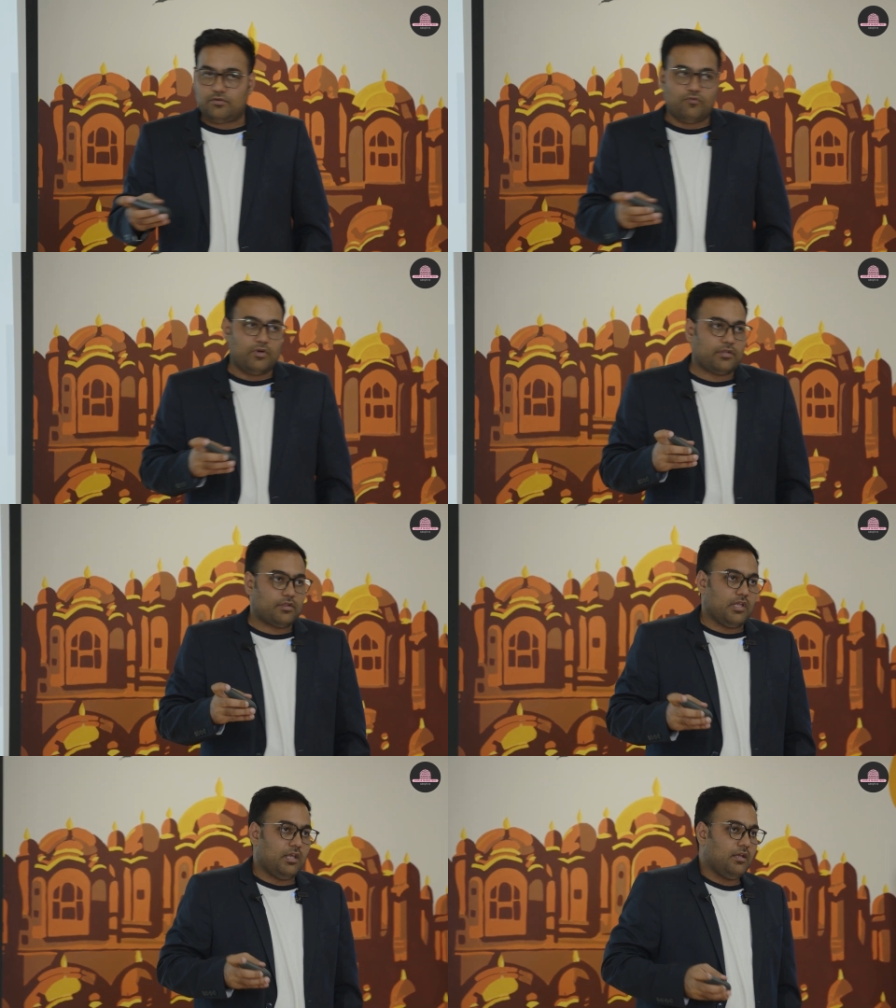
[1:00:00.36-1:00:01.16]
towards
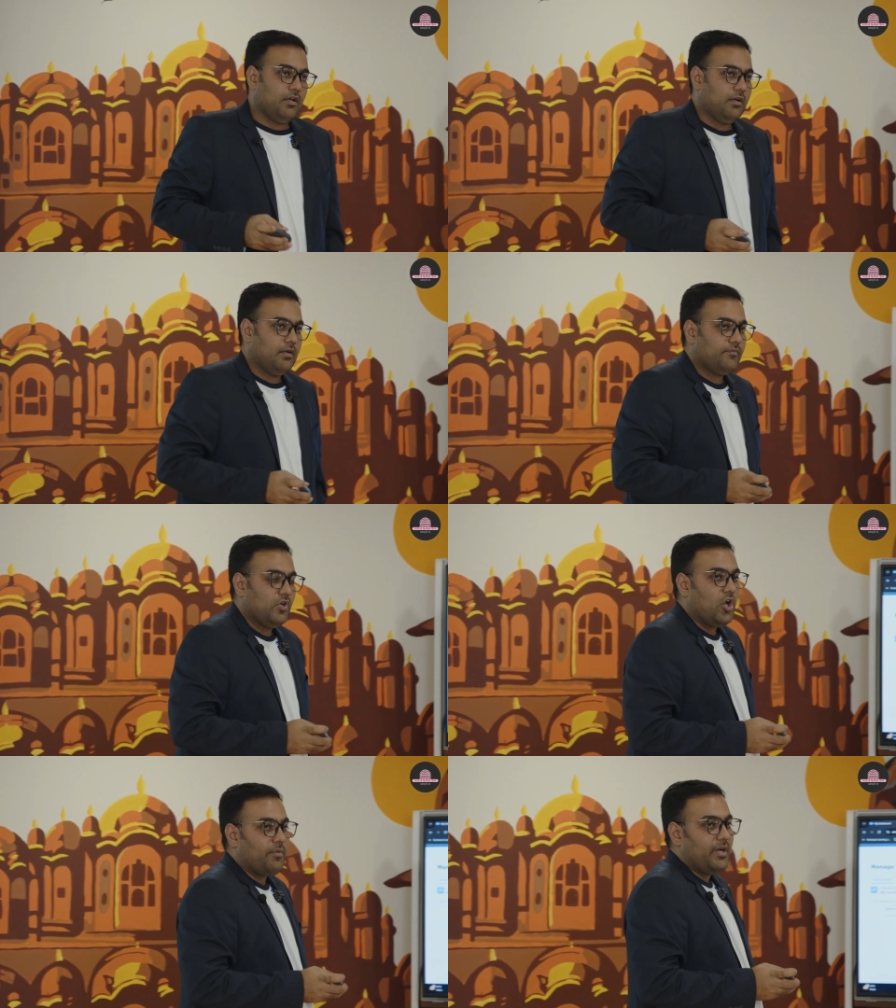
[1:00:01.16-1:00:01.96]
the
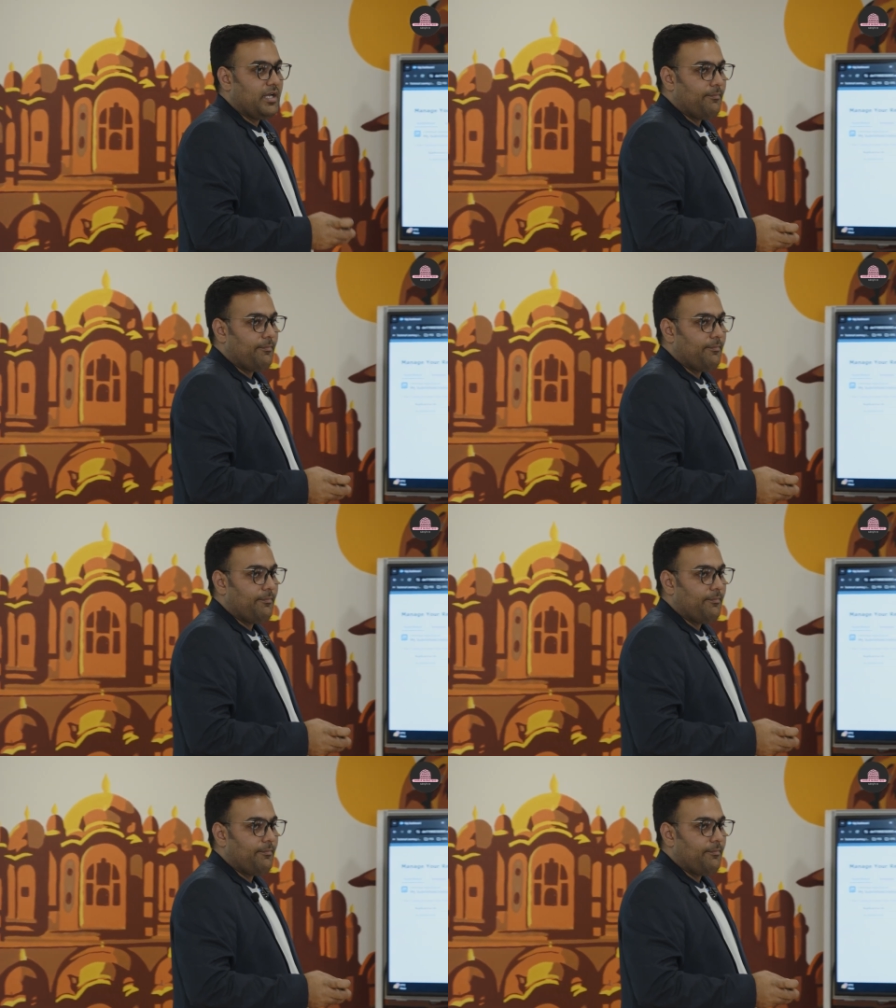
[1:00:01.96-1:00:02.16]
government